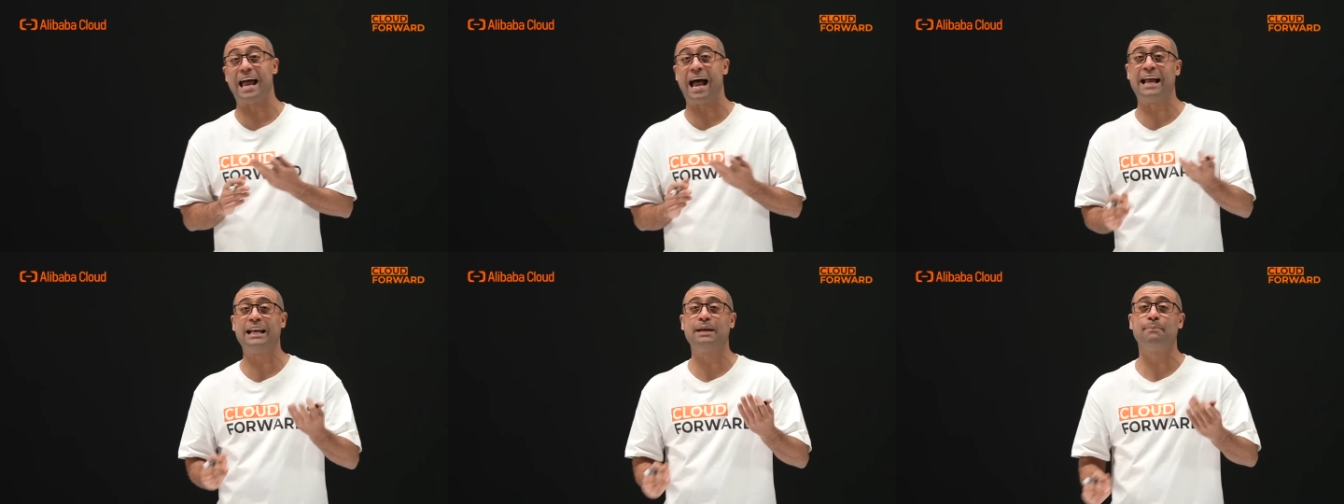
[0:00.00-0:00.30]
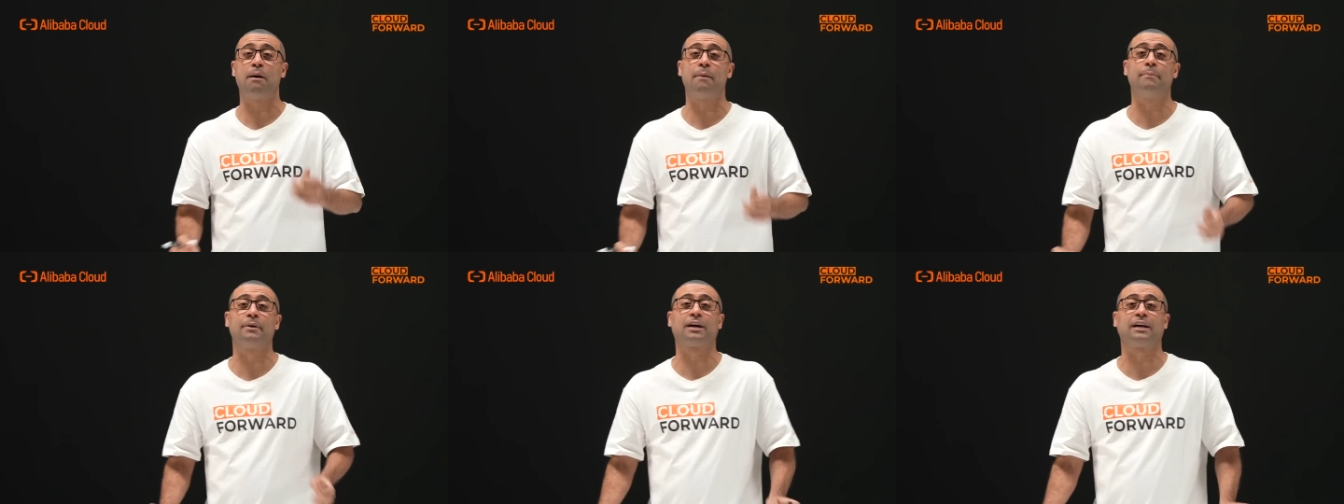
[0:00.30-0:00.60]

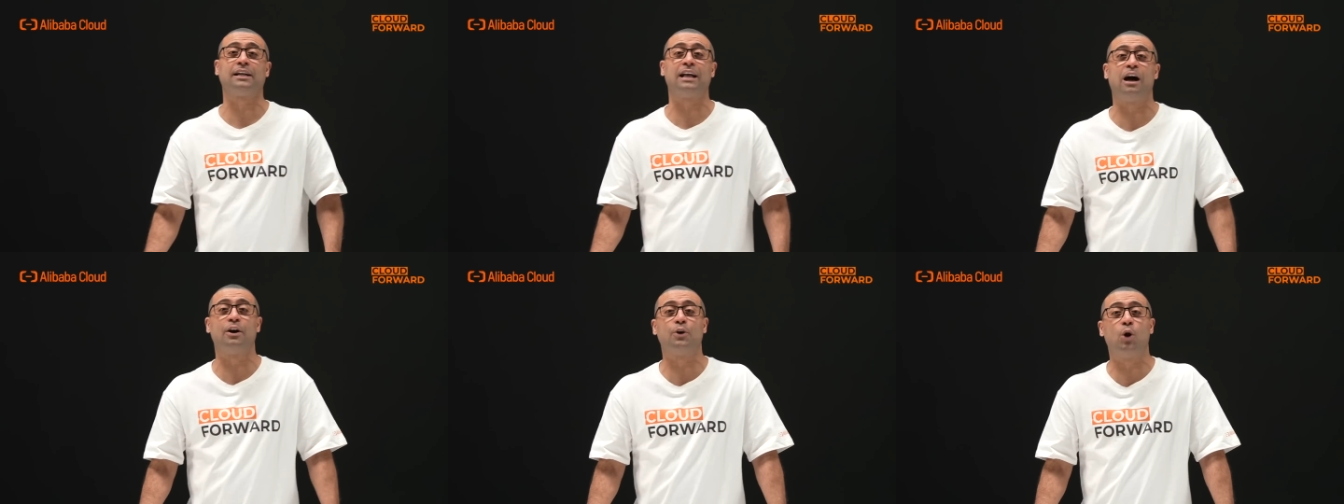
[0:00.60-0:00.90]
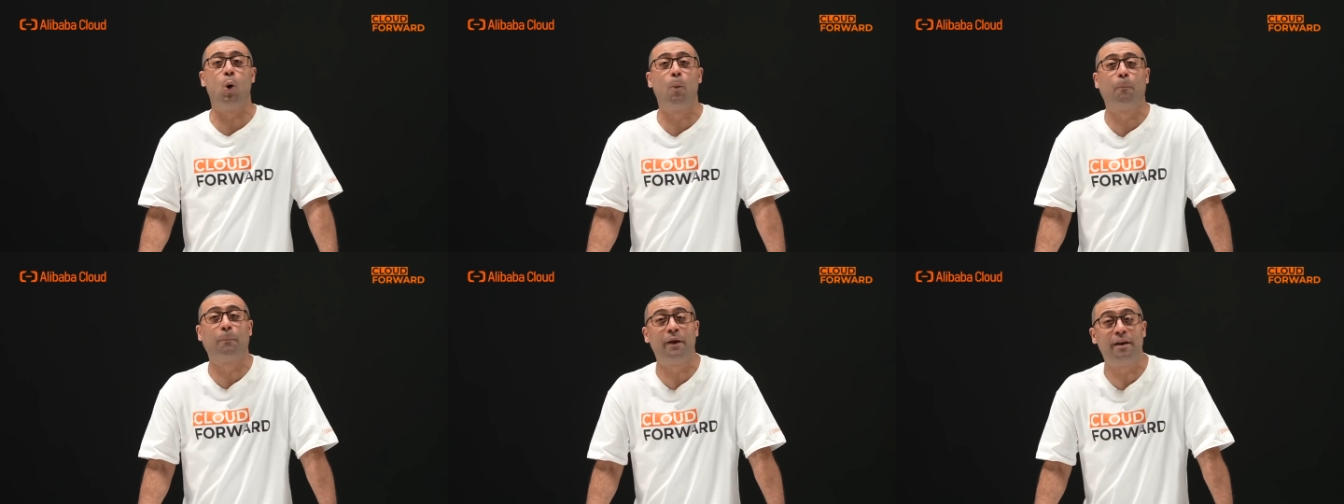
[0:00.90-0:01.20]
Alibaba Cloud
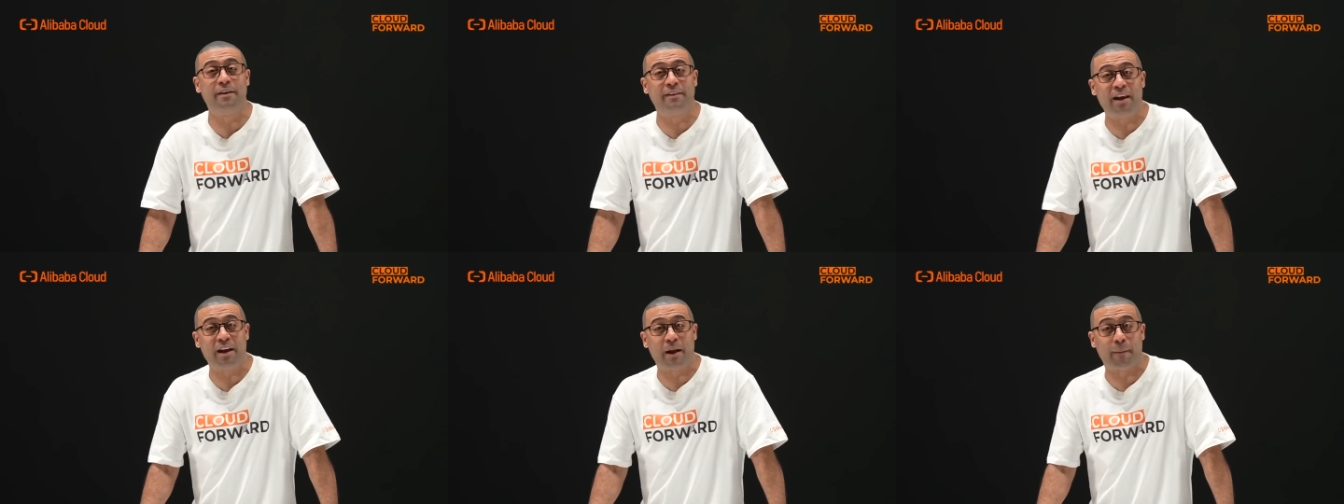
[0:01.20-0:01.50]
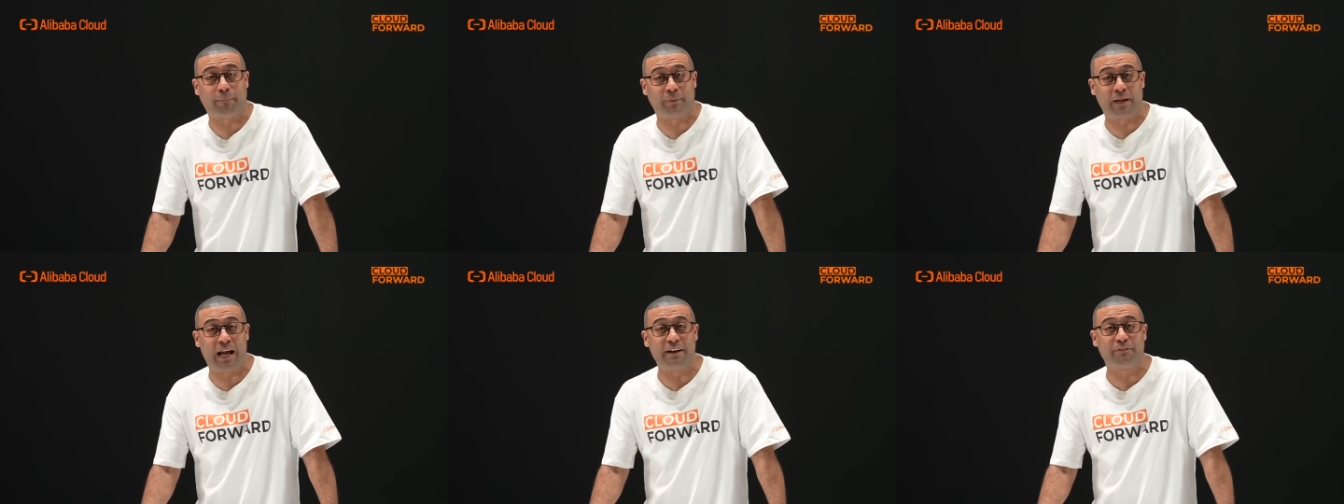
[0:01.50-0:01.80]
Open Data
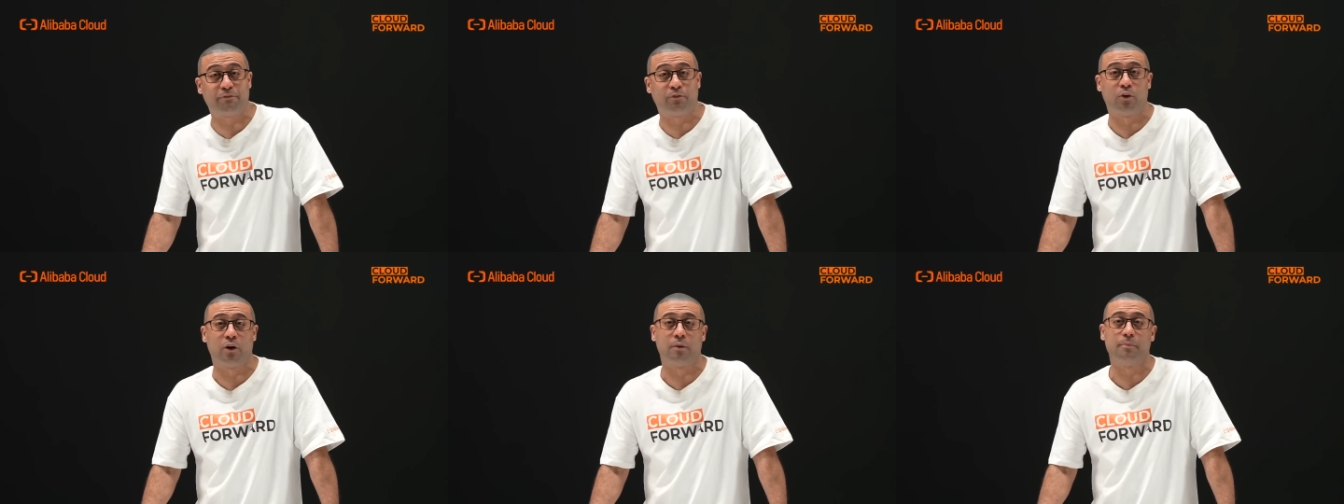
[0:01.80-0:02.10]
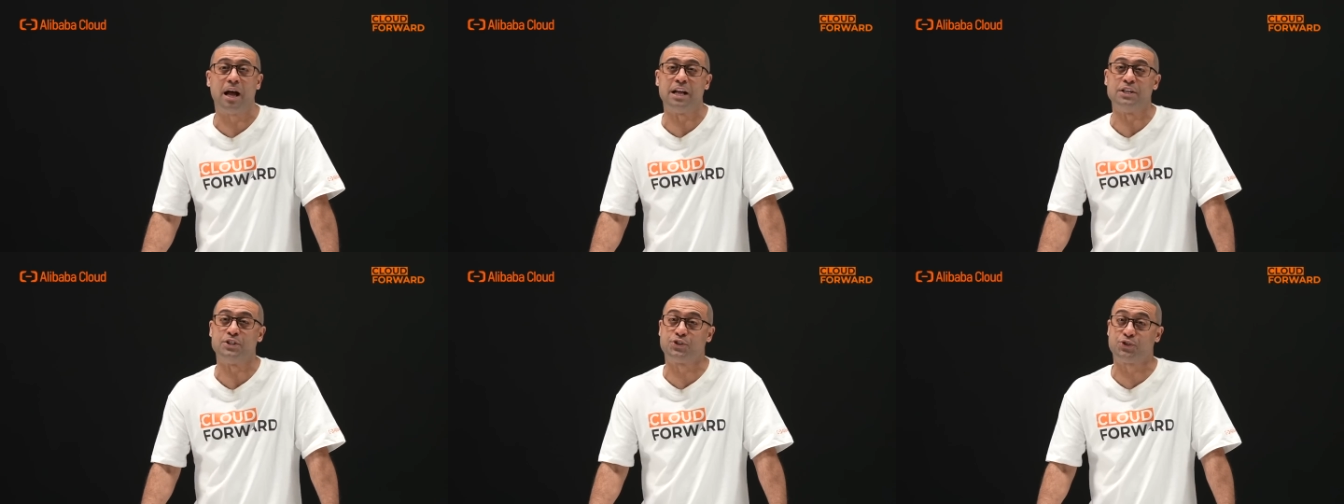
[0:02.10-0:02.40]
Platform
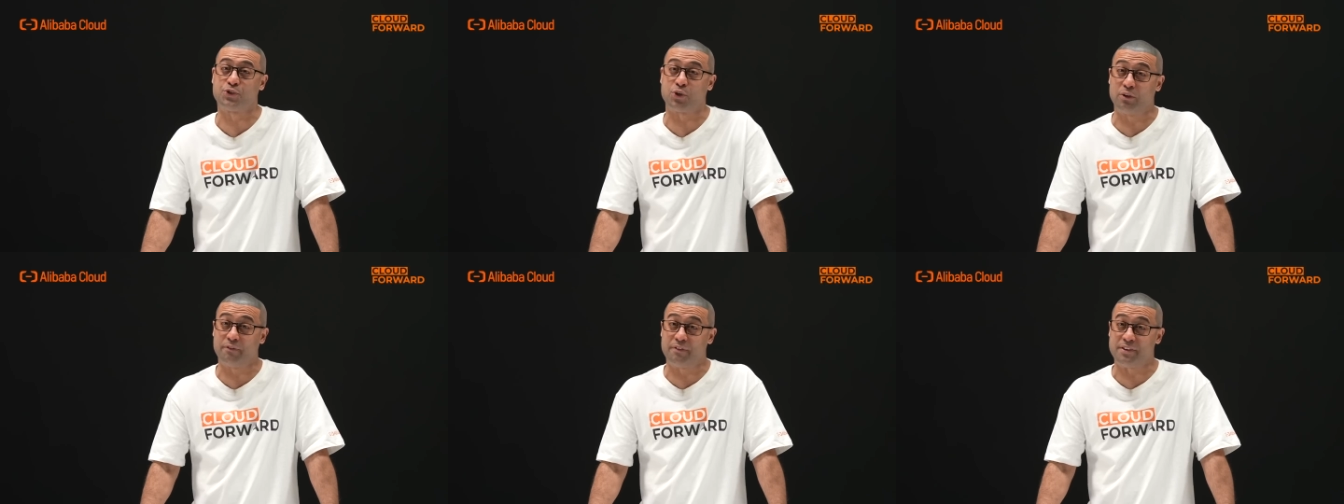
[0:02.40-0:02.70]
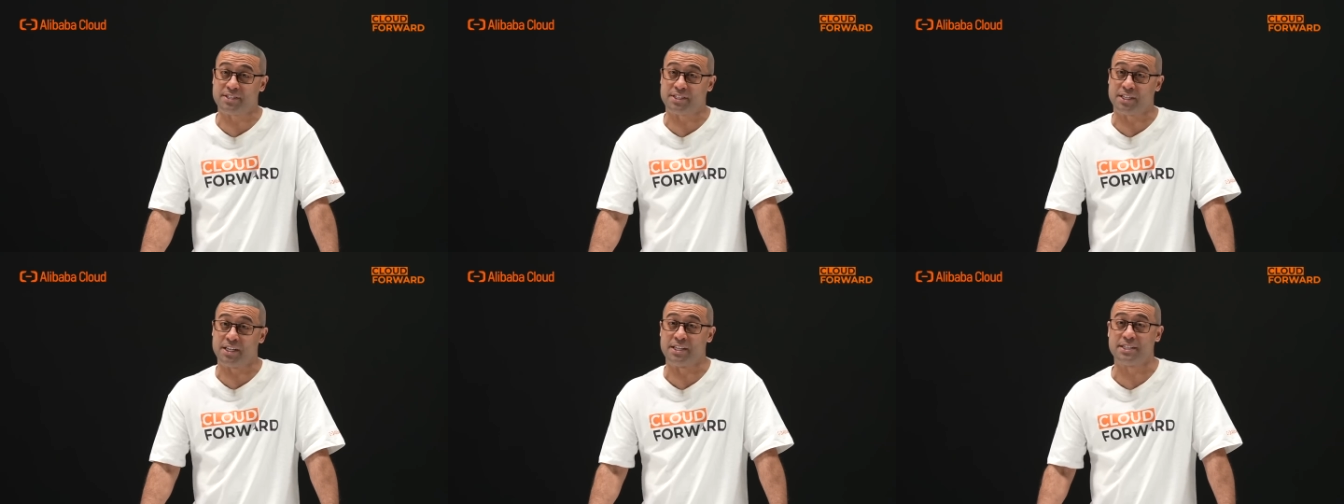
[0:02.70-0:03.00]
and
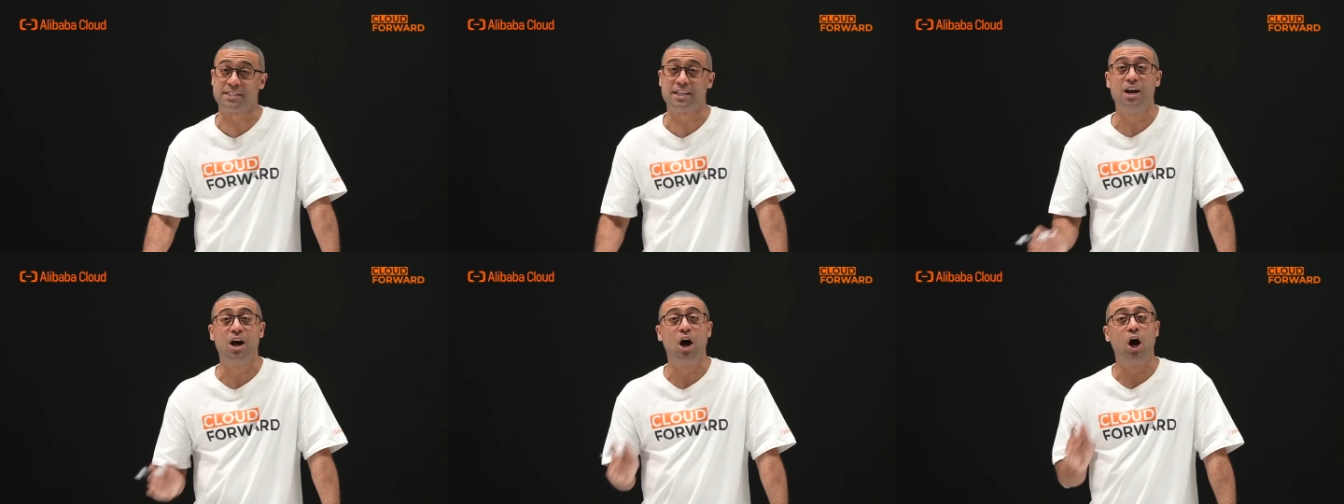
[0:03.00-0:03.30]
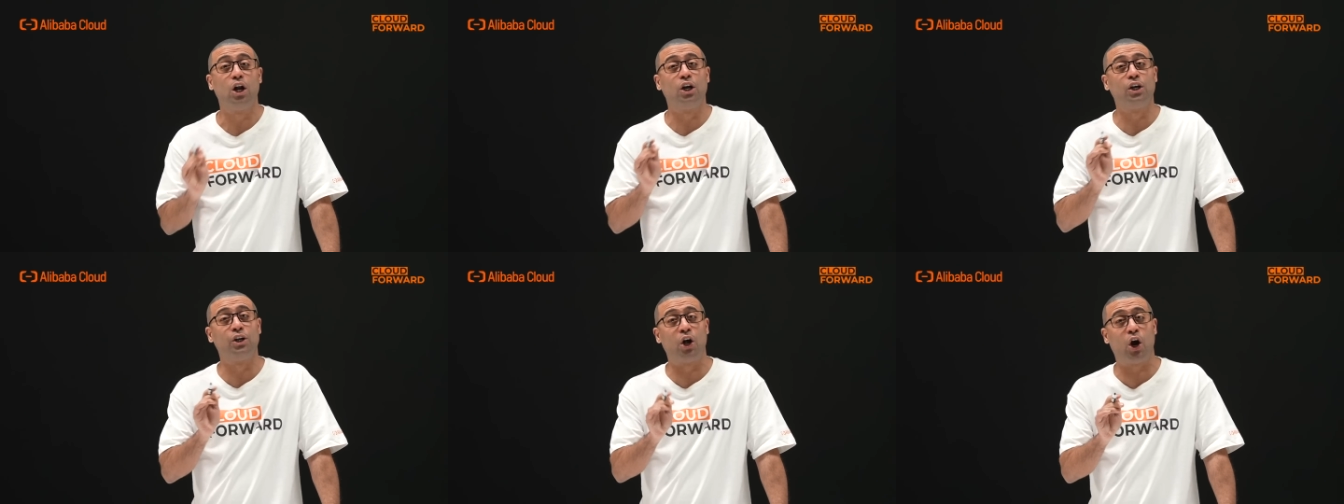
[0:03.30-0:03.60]
Services
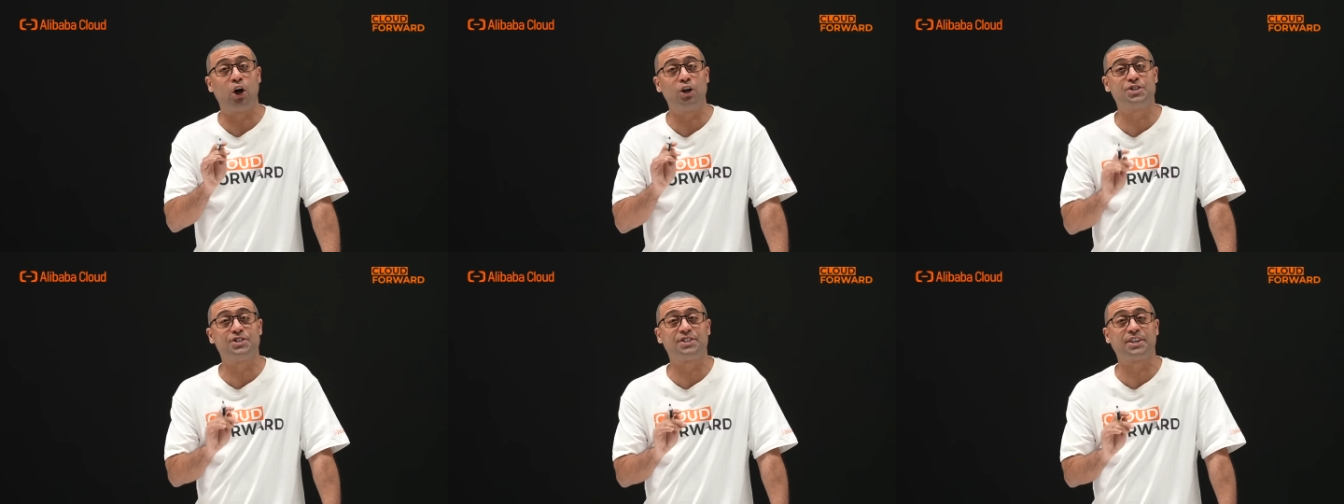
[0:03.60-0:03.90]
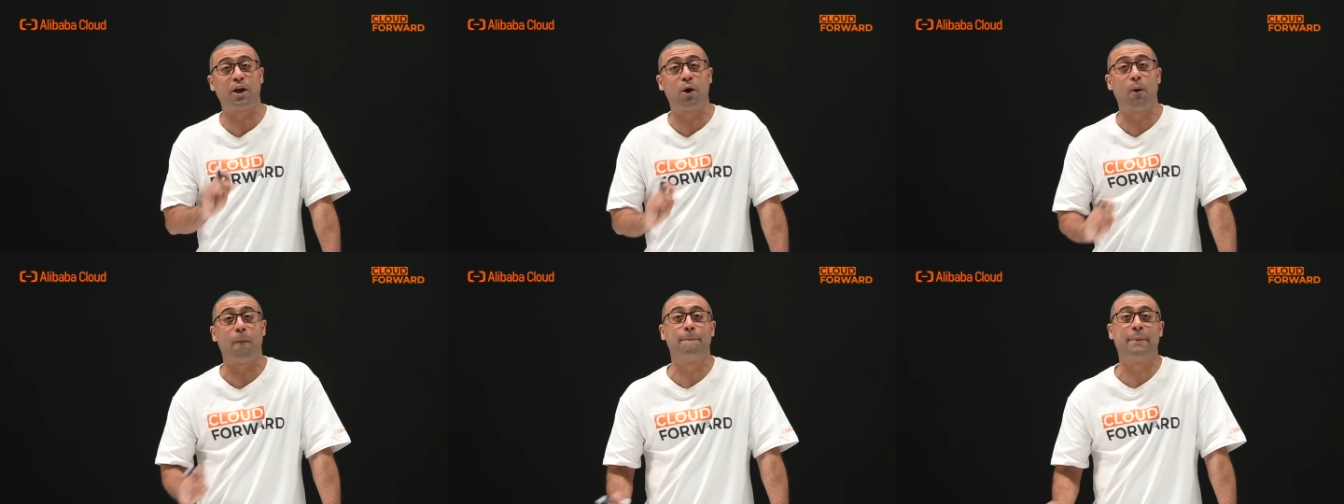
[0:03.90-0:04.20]
large
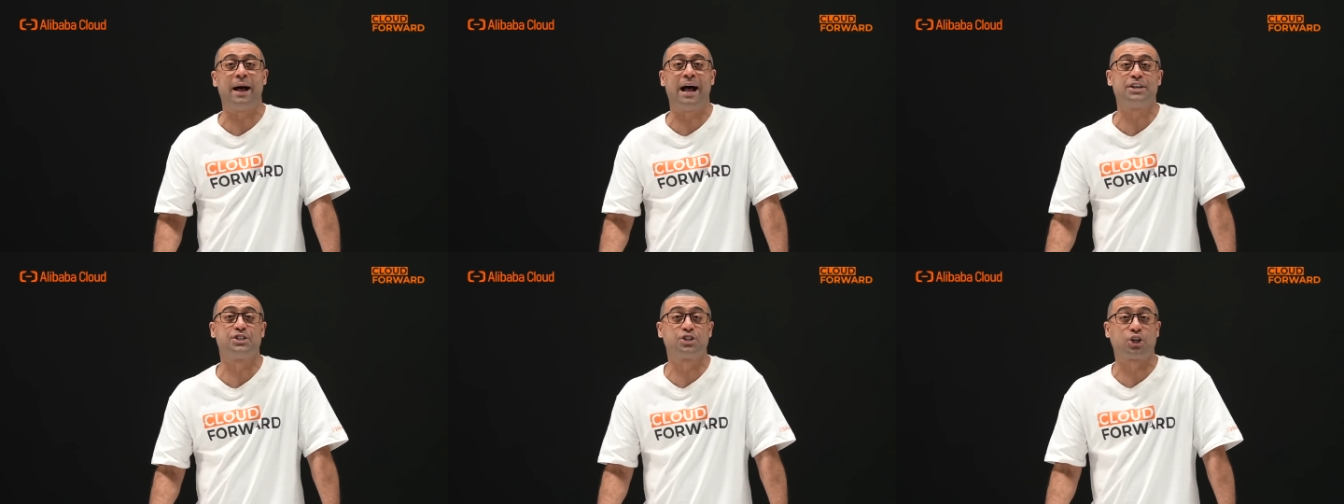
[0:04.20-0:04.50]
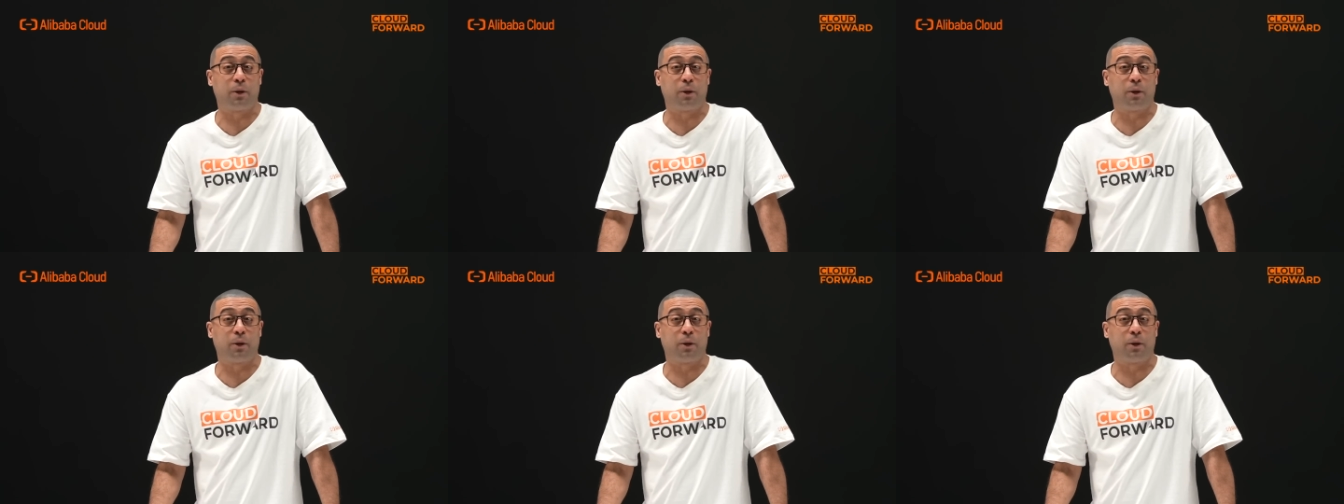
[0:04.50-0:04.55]
scale batch